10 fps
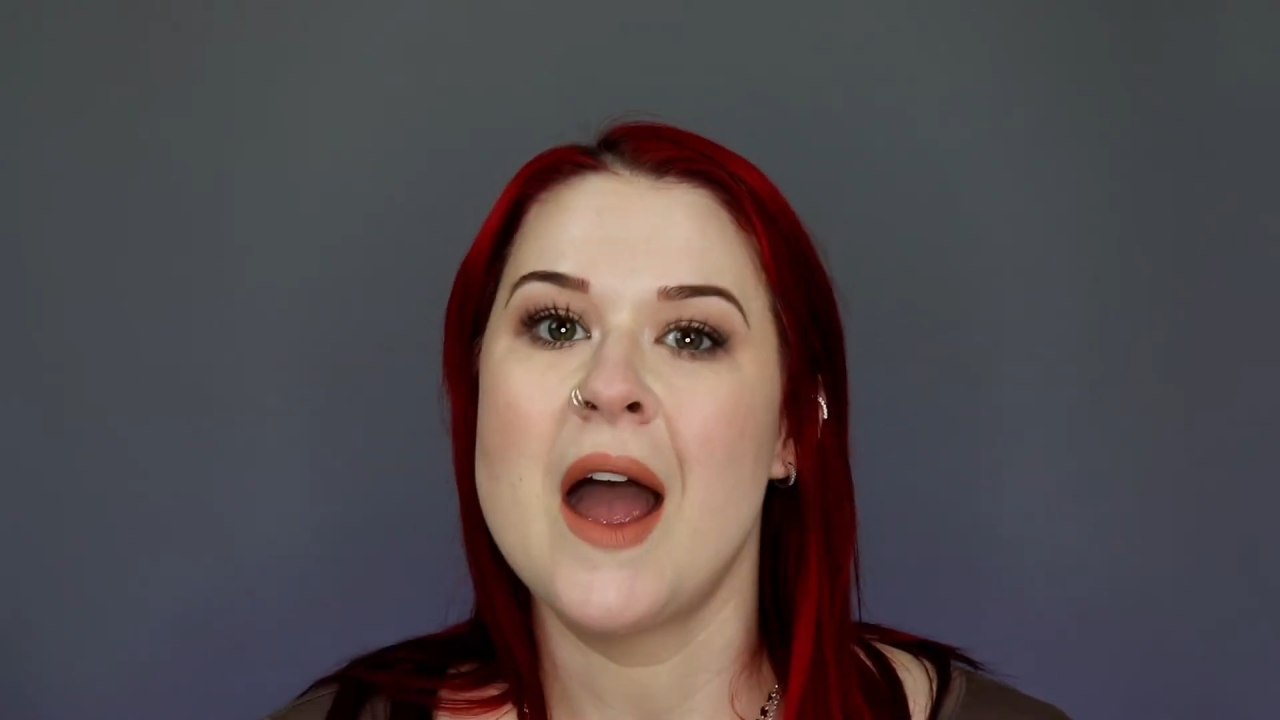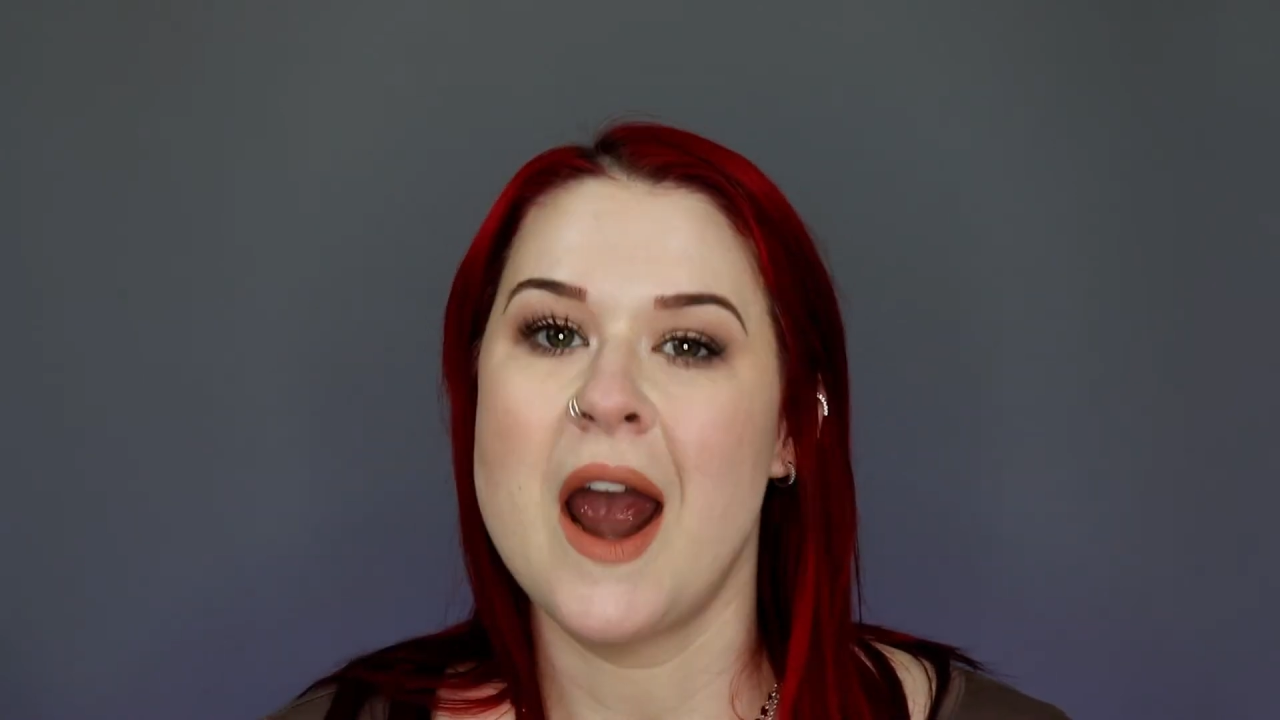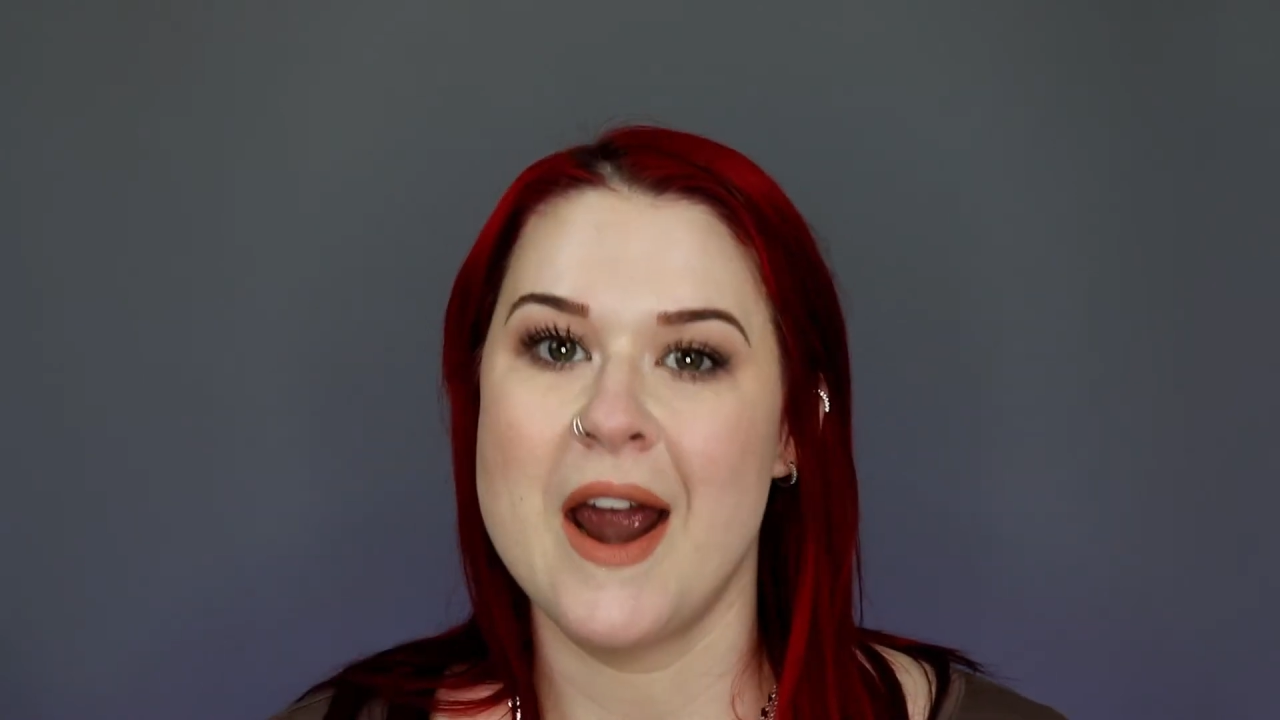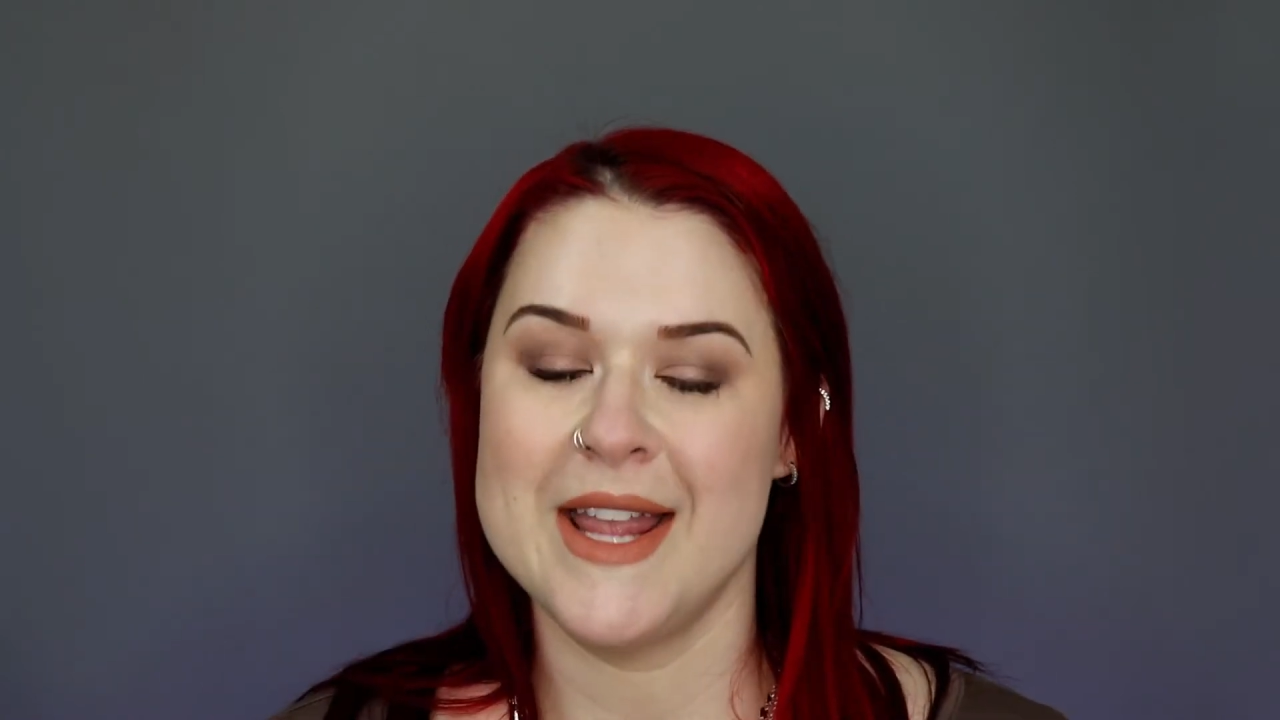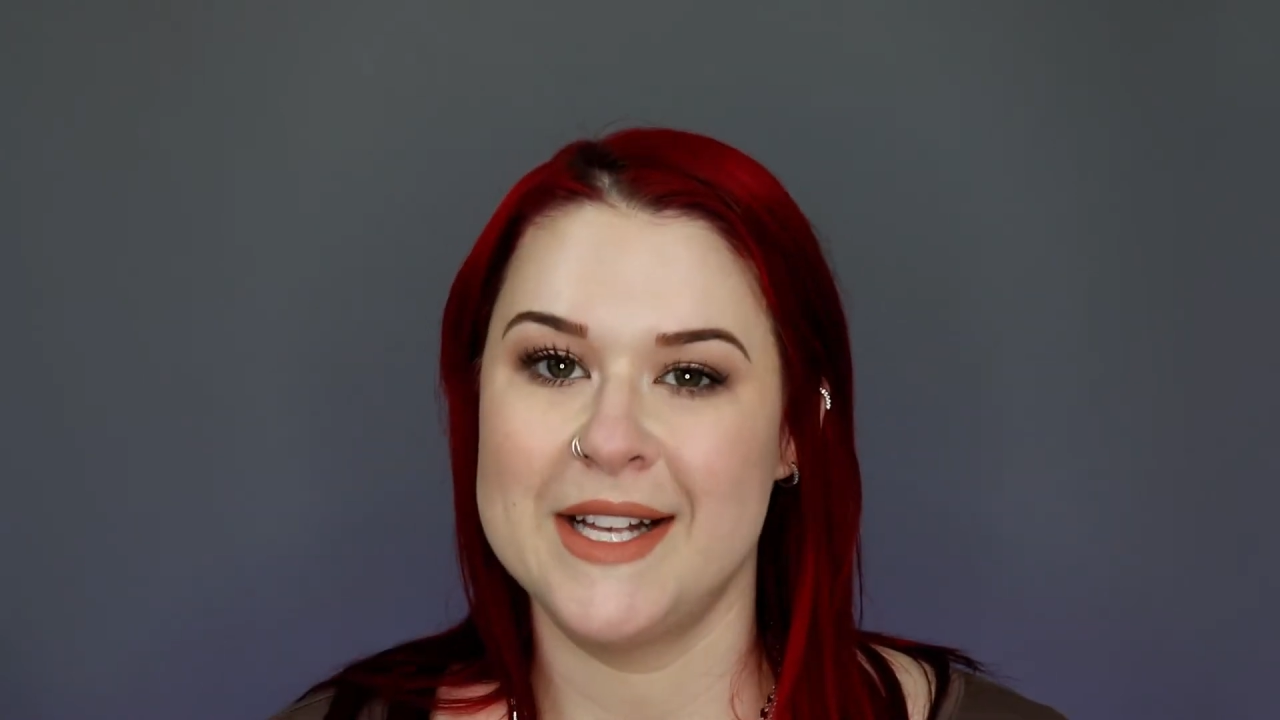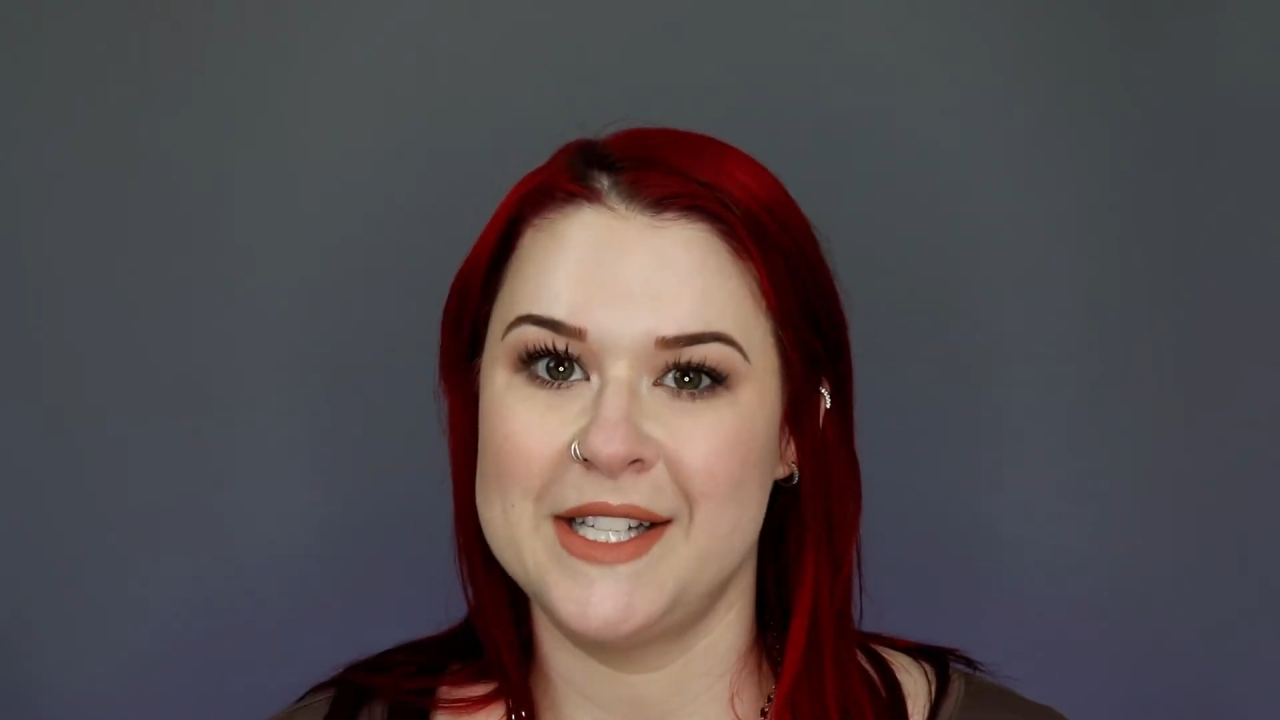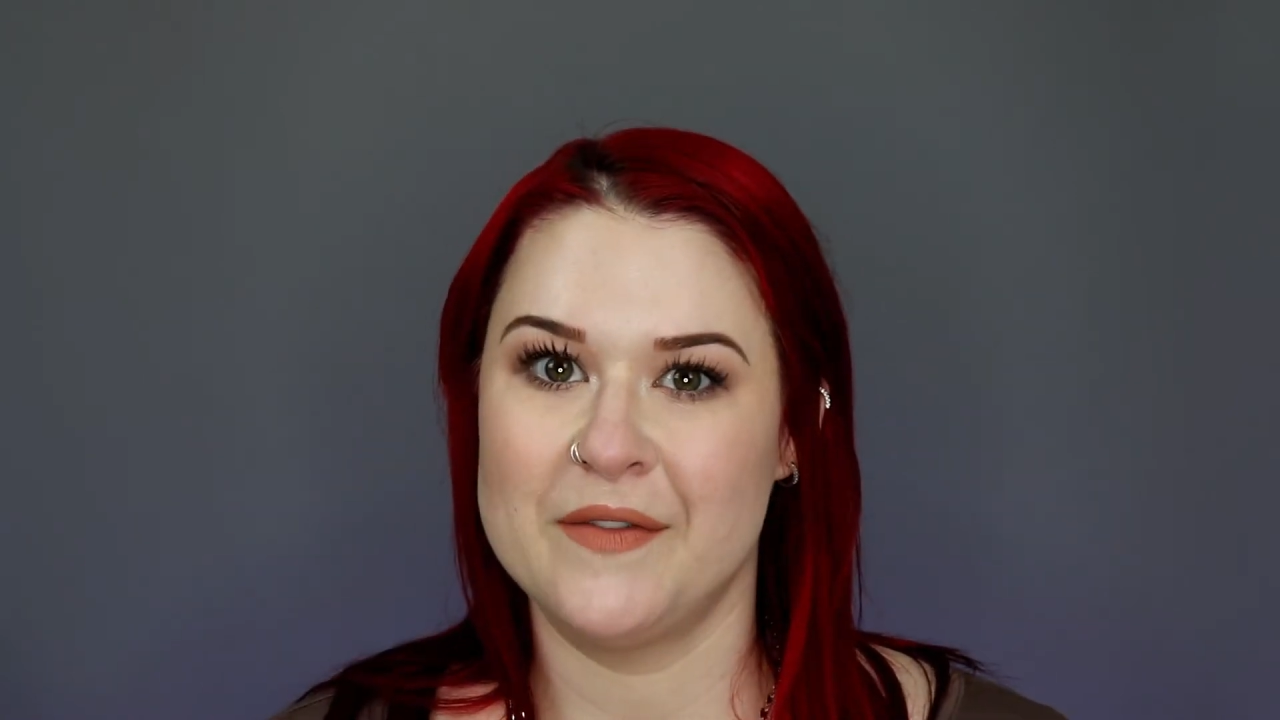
Alright, that's it